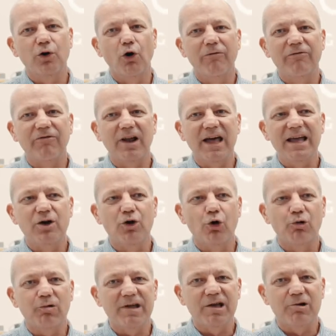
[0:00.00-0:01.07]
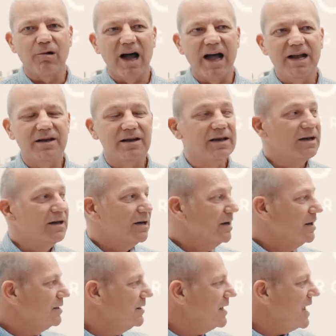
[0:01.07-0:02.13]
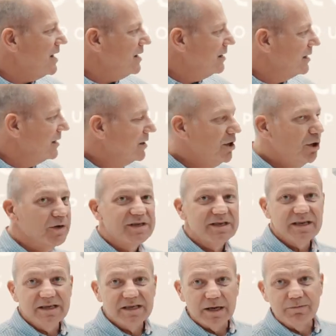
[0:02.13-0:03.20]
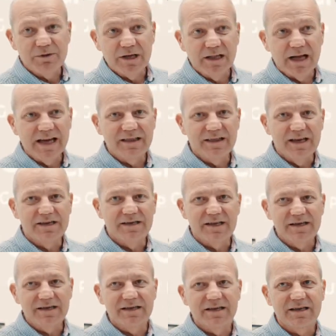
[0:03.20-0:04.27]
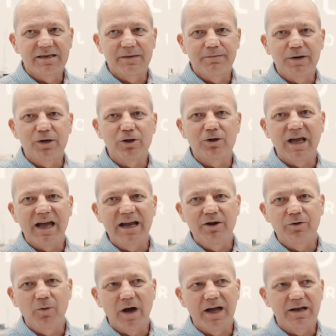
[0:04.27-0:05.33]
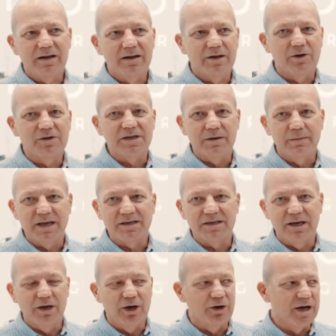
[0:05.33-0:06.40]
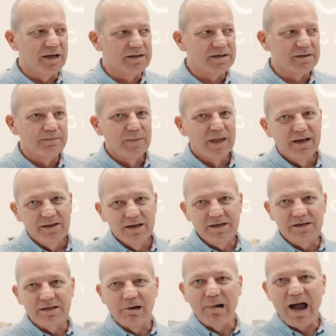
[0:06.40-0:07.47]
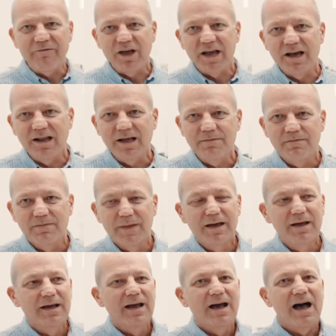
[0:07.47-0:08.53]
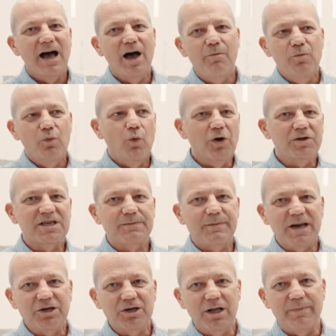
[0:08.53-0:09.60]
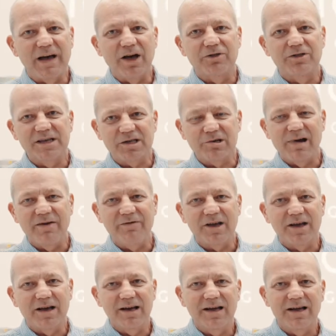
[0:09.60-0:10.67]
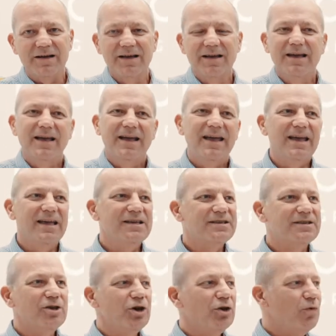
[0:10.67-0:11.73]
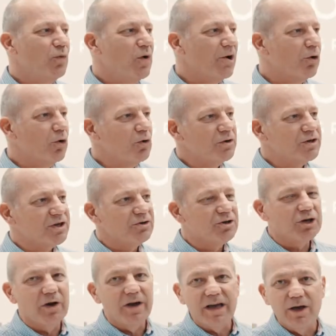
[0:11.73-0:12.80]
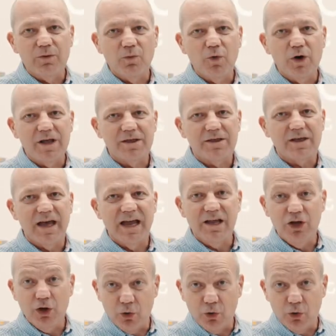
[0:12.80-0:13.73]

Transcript: or flake or regrind, then you'd see something like this. This is a typical gain and weight dosing mixing unit. This is the Gravicolor. What's special about this Gravicolor is that we're also showing it with a new